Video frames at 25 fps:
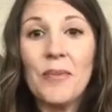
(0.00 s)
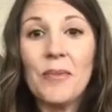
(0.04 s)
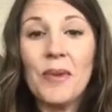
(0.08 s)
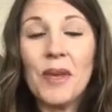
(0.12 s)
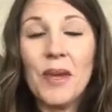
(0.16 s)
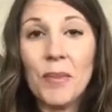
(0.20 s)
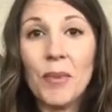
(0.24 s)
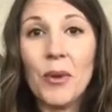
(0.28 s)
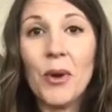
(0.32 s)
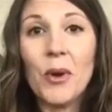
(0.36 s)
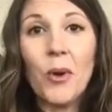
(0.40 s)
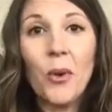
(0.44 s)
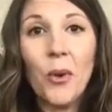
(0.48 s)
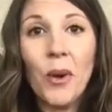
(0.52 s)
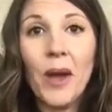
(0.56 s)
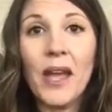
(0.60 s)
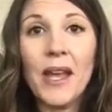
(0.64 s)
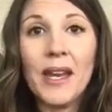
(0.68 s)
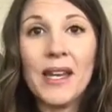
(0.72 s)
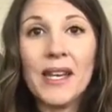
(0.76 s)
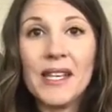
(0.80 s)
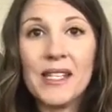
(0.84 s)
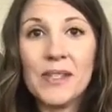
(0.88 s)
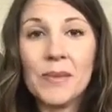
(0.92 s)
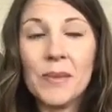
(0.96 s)
people
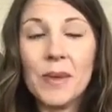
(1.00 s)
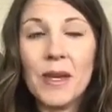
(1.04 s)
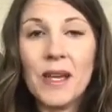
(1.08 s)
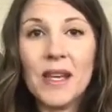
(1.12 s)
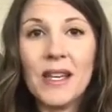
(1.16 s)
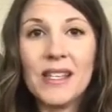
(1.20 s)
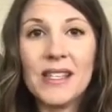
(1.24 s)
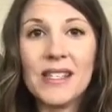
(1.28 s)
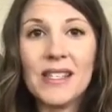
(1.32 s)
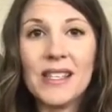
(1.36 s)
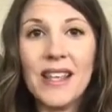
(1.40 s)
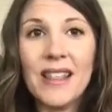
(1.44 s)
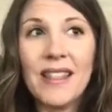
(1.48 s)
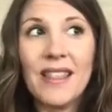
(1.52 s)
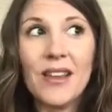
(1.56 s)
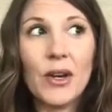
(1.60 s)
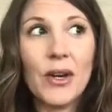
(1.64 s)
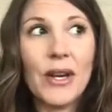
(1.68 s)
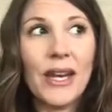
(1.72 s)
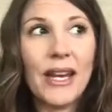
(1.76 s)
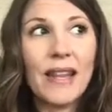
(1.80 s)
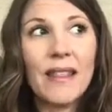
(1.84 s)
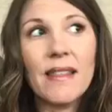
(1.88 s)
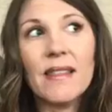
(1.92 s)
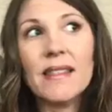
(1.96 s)
quit, is because they're
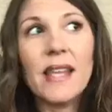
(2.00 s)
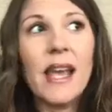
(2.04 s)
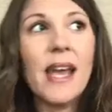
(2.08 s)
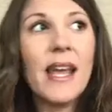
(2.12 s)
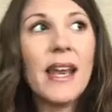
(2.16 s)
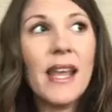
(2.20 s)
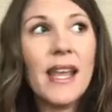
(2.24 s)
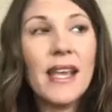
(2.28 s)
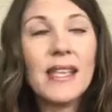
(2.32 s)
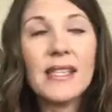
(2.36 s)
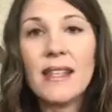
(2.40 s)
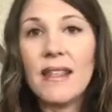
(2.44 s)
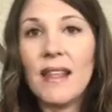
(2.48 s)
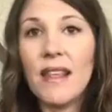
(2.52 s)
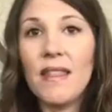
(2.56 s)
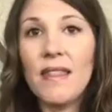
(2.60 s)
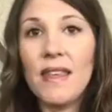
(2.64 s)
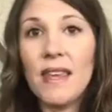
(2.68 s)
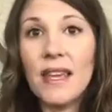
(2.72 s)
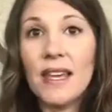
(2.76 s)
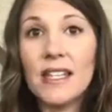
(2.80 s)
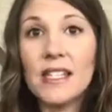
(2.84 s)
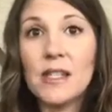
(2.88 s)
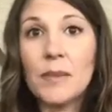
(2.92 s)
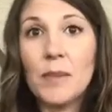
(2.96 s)
getting these headaches and they
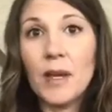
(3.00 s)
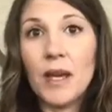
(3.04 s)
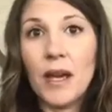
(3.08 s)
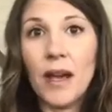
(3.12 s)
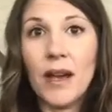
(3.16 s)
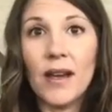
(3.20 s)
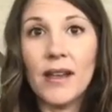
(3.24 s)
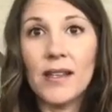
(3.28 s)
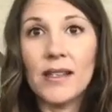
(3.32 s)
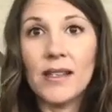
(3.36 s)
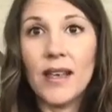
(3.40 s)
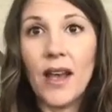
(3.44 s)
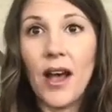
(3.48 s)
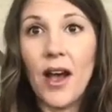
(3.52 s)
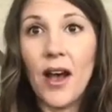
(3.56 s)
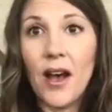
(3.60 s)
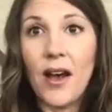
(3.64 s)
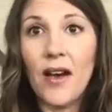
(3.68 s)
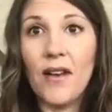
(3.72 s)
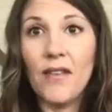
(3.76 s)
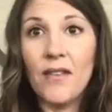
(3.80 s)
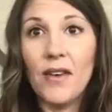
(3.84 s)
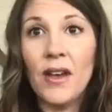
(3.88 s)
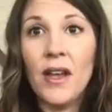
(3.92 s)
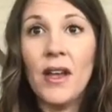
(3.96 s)
think it's because
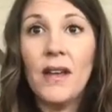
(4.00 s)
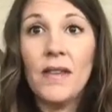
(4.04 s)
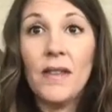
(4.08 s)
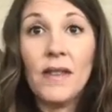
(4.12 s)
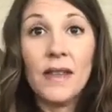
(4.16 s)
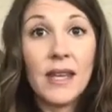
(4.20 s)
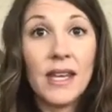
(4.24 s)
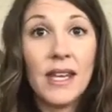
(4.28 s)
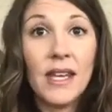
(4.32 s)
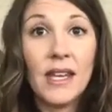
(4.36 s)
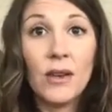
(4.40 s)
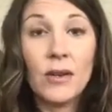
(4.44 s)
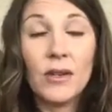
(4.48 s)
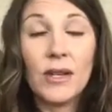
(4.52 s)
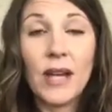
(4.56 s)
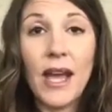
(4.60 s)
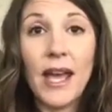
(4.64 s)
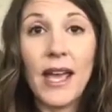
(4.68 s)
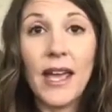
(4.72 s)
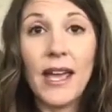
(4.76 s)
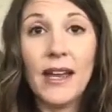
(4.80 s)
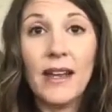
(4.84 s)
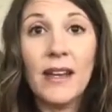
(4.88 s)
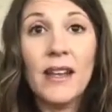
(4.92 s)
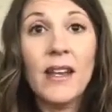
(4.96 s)
of the keto
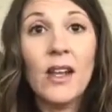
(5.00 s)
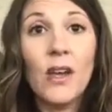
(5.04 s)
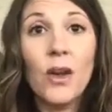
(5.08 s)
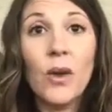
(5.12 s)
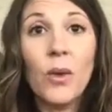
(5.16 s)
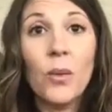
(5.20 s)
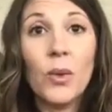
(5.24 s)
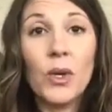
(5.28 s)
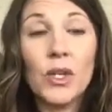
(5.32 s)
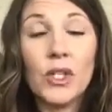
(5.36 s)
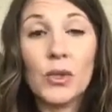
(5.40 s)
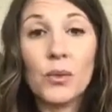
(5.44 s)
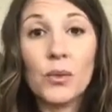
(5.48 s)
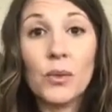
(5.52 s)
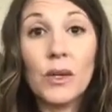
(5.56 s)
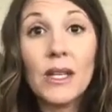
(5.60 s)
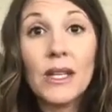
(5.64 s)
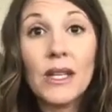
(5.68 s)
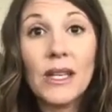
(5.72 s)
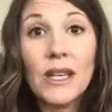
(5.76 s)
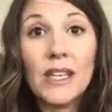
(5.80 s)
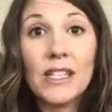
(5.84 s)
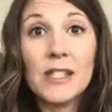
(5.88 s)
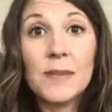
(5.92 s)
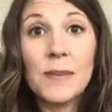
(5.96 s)
diet, which
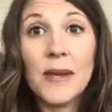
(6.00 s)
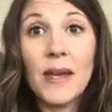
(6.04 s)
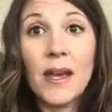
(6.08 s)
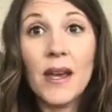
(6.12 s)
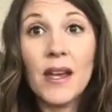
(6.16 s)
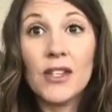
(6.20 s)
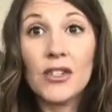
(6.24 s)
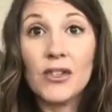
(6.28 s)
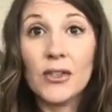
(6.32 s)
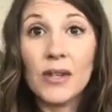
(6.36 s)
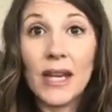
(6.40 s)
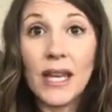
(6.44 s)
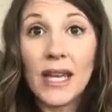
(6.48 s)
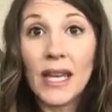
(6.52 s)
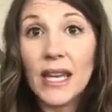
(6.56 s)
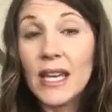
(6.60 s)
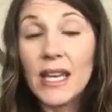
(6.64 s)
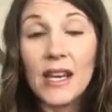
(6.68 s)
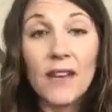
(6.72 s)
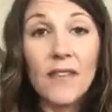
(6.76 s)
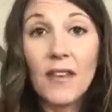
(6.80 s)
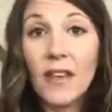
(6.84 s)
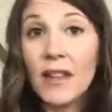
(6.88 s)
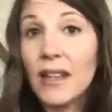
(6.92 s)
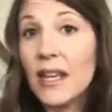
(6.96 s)
really it's because you're not getting
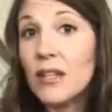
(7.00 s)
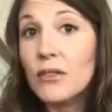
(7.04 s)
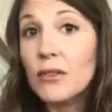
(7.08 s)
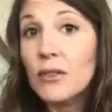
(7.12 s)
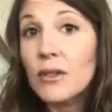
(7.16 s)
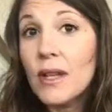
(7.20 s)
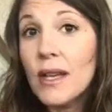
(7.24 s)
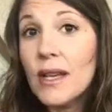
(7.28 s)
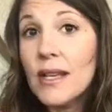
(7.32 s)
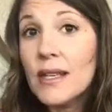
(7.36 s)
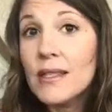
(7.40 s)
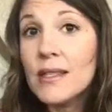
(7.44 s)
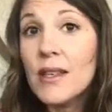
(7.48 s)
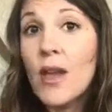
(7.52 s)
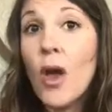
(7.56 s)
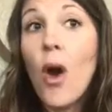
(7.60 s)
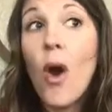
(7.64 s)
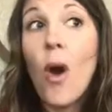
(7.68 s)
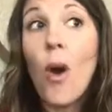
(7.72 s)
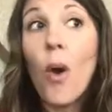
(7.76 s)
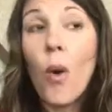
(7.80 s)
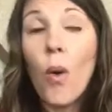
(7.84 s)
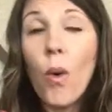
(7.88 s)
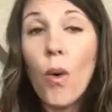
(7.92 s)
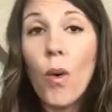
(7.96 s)
enough electrolytes
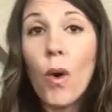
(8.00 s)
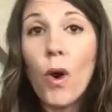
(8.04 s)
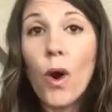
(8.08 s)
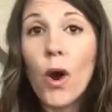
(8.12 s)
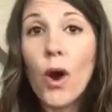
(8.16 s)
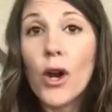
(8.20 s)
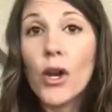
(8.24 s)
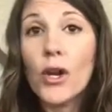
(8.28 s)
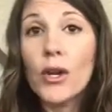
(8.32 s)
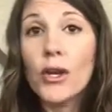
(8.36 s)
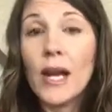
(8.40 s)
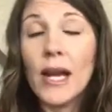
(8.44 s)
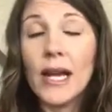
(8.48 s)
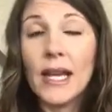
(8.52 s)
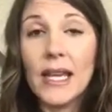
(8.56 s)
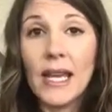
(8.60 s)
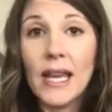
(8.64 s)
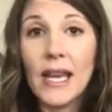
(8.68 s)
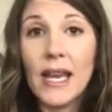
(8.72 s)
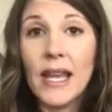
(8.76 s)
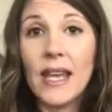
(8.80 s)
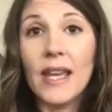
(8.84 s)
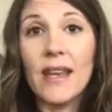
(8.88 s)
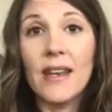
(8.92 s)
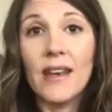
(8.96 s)
or you're not
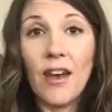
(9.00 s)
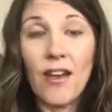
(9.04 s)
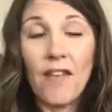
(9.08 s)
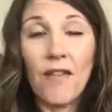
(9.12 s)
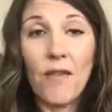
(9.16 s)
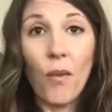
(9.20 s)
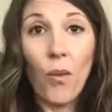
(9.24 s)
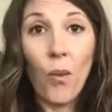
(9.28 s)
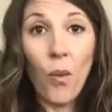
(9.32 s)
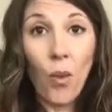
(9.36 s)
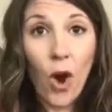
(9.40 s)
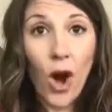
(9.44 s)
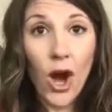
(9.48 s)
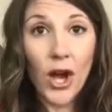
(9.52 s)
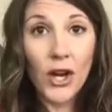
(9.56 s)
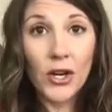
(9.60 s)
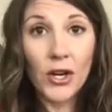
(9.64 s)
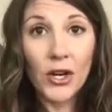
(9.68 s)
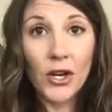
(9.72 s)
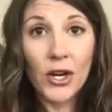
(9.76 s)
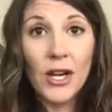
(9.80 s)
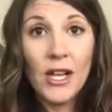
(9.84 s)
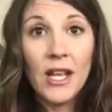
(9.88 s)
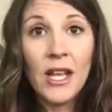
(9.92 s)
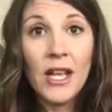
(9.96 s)
getting enough
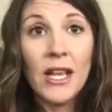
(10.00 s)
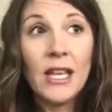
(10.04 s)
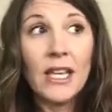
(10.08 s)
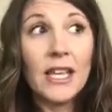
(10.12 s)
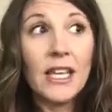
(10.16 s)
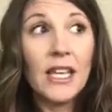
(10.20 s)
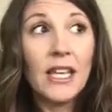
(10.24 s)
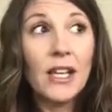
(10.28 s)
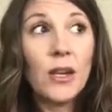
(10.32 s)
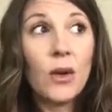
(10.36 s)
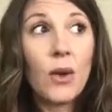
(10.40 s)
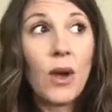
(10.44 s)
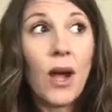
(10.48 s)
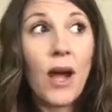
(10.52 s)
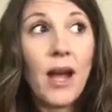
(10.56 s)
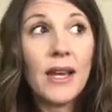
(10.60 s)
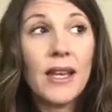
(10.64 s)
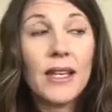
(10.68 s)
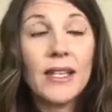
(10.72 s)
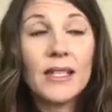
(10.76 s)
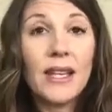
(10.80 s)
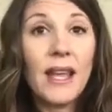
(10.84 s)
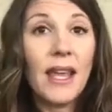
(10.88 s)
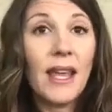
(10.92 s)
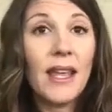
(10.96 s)
water. Keto kind
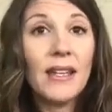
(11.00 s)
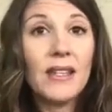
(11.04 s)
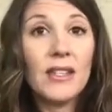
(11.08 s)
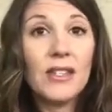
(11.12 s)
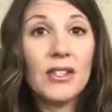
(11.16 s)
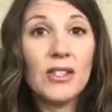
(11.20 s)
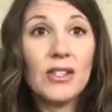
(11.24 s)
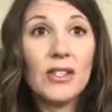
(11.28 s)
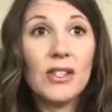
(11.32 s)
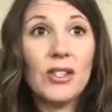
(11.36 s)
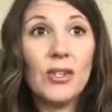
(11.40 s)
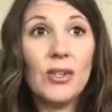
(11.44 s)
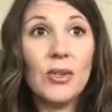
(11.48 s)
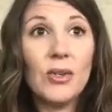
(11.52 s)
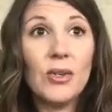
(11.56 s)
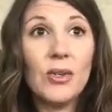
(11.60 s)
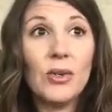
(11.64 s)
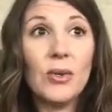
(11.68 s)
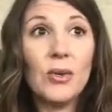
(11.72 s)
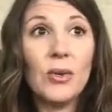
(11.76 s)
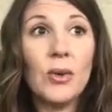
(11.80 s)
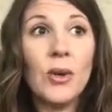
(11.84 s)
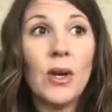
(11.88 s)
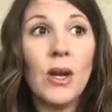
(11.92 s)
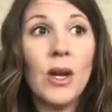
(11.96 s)
of tends
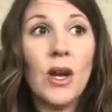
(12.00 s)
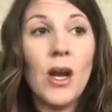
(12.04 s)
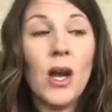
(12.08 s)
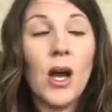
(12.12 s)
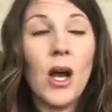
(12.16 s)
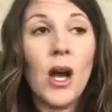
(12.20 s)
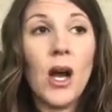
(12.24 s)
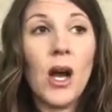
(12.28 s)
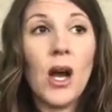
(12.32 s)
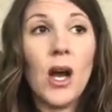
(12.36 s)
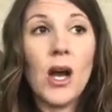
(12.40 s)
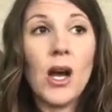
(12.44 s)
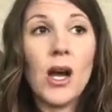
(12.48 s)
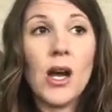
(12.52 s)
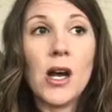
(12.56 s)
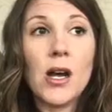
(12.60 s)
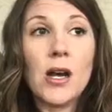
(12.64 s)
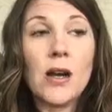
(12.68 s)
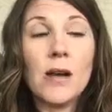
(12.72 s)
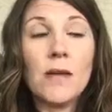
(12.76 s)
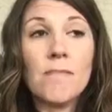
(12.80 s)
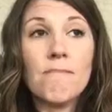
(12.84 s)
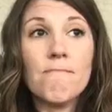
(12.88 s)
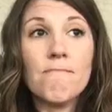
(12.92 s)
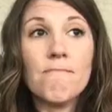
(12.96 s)
to
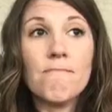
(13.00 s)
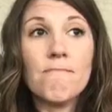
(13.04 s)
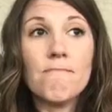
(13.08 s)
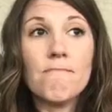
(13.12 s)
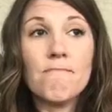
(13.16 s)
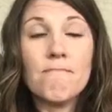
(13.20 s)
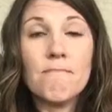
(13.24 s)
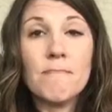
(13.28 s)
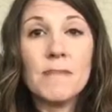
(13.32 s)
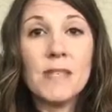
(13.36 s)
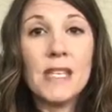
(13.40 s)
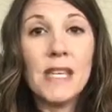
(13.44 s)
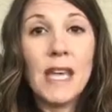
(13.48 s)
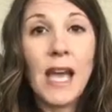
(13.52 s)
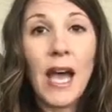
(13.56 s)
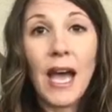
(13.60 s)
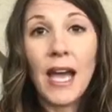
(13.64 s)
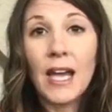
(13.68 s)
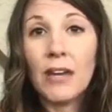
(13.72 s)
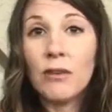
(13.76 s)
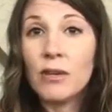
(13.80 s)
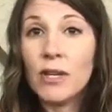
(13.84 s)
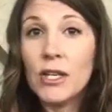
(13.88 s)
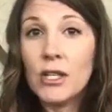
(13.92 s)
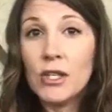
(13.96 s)

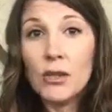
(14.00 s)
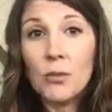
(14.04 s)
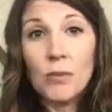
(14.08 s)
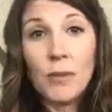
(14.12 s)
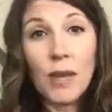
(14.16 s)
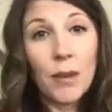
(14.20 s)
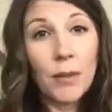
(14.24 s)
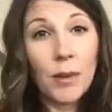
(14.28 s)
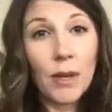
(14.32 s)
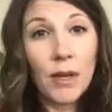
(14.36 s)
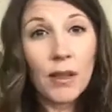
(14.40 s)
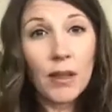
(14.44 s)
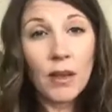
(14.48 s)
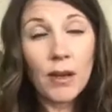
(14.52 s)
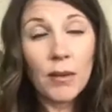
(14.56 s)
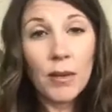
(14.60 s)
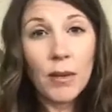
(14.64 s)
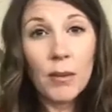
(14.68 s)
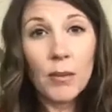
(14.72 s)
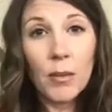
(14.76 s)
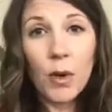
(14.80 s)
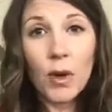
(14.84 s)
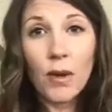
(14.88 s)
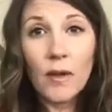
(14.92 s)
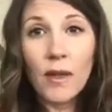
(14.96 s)
dehydrate you maybe a little
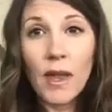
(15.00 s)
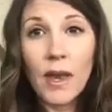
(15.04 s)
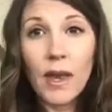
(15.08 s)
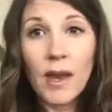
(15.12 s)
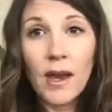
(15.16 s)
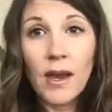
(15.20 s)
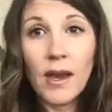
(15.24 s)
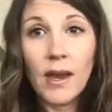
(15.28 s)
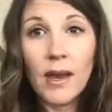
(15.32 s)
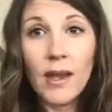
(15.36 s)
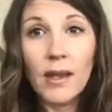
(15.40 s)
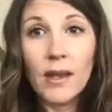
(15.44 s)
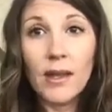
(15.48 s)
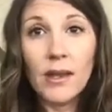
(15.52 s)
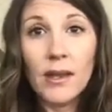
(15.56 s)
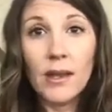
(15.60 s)
bit more than